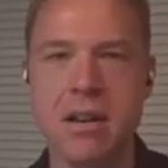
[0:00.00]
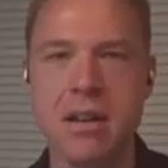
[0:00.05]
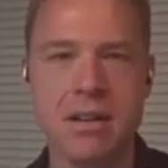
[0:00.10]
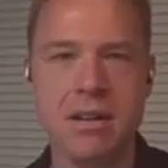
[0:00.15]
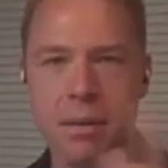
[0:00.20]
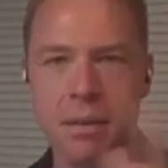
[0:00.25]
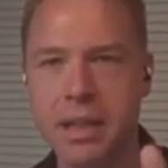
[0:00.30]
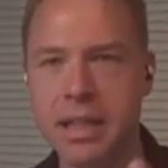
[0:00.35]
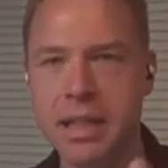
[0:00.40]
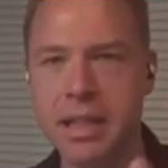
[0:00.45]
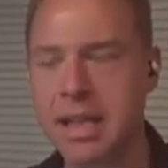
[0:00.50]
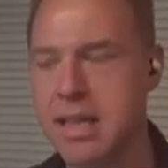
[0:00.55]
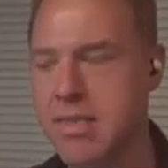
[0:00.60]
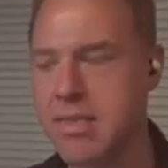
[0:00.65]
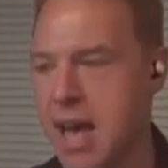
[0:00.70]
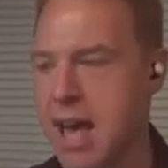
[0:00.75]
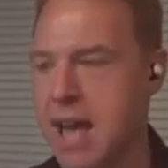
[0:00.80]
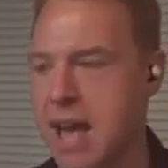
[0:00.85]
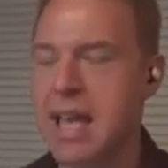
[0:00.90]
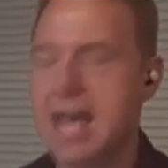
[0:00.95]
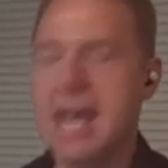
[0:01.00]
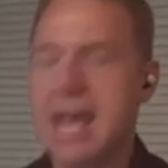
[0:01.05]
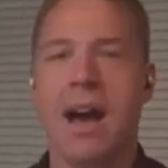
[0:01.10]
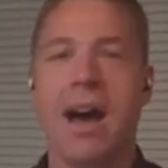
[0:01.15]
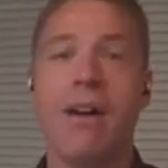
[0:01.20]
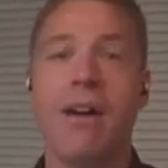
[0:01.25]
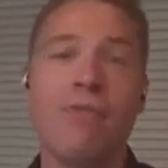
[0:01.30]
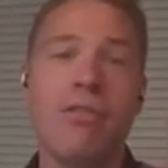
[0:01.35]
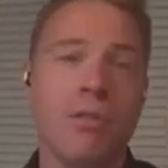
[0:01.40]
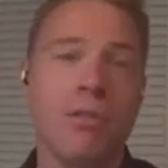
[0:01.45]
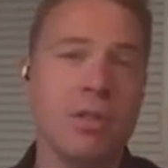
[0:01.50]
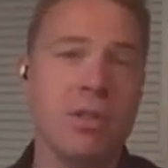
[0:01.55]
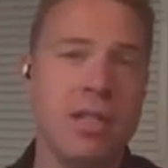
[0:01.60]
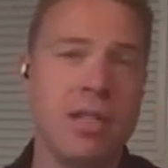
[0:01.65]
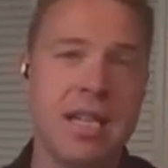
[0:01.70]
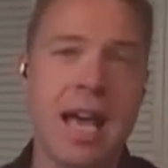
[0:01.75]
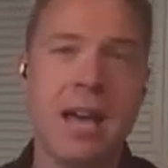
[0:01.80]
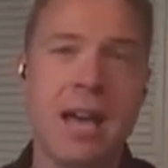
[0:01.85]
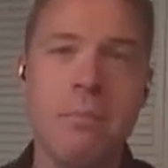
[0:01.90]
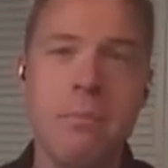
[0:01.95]
or something like that. Of those
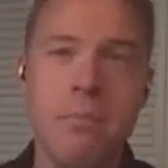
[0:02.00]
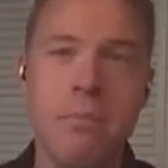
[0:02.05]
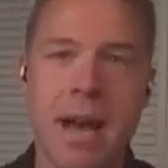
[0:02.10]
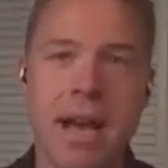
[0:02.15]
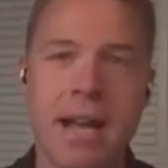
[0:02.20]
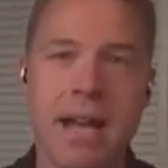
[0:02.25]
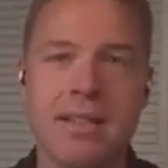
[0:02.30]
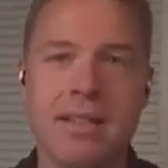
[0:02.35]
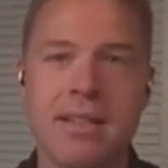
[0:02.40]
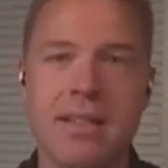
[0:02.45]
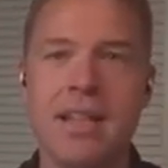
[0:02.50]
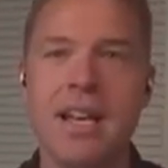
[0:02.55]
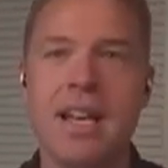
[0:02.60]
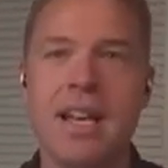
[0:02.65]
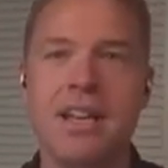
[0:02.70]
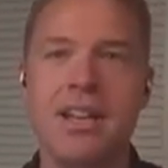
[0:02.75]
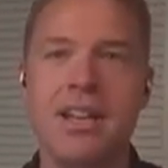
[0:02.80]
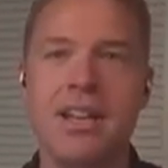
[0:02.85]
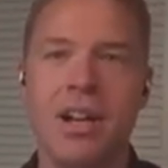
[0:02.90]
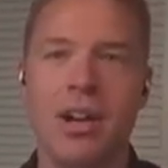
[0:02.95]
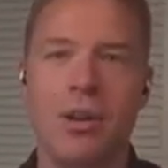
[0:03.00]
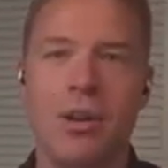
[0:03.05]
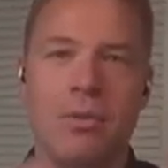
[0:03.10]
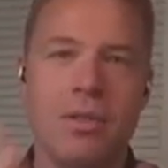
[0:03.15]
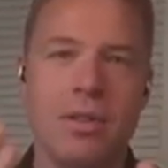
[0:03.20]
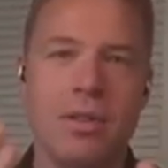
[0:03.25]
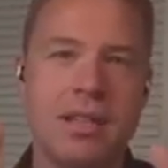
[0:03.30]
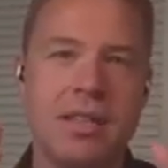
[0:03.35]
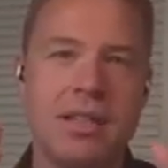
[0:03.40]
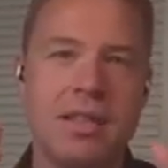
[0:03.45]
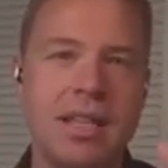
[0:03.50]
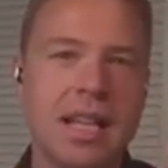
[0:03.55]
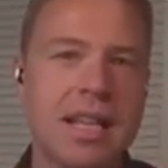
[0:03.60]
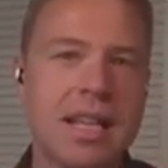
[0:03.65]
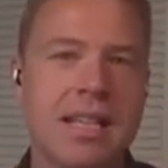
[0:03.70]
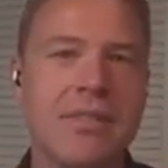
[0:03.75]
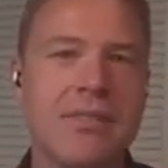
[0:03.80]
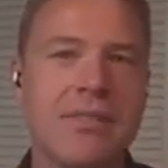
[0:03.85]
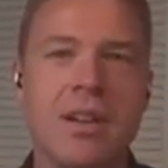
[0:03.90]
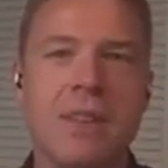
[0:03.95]
10 bets, you know,
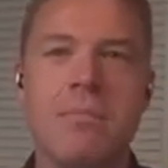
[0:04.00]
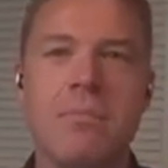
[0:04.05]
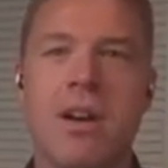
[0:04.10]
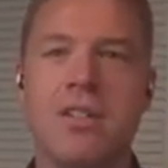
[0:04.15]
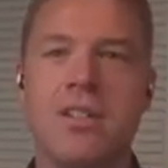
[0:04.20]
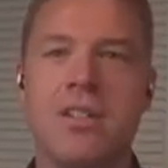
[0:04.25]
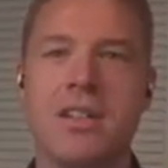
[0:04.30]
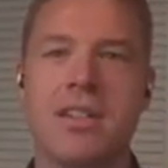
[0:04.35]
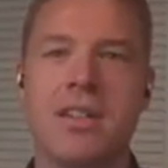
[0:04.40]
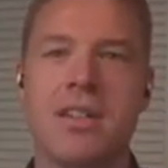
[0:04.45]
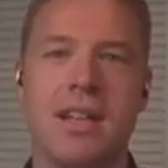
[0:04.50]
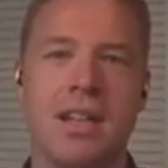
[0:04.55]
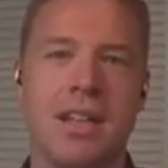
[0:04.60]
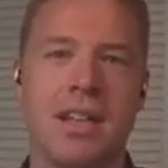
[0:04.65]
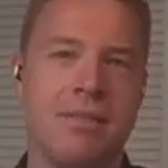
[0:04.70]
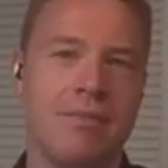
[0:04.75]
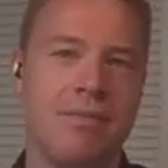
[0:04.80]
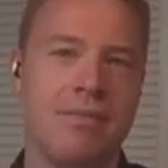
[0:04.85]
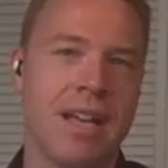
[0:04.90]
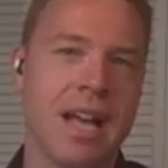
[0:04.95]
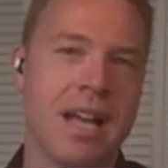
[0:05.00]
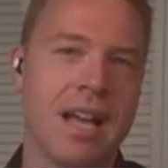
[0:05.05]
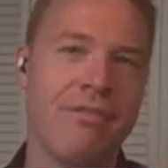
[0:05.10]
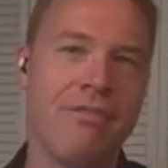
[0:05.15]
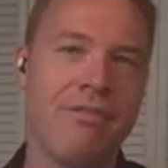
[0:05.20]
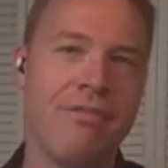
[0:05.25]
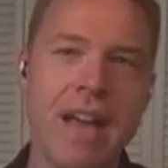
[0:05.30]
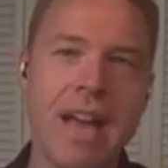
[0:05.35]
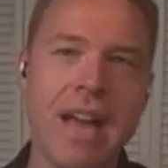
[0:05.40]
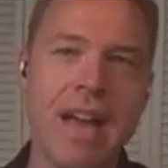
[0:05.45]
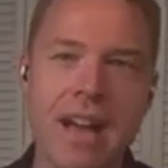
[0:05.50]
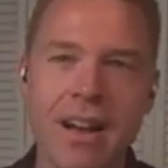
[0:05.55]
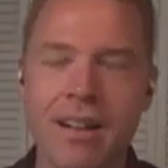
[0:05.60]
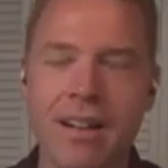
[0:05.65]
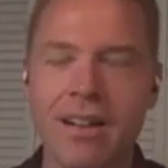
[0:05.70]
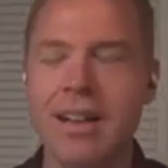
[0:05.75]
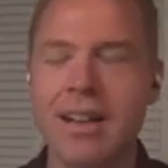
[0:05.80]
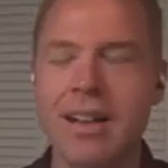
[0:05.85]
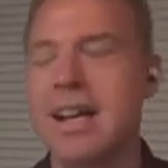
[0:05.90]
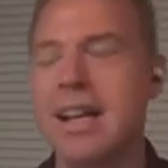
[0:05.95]
six of them are just going to kind of
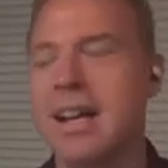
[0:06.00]
fail.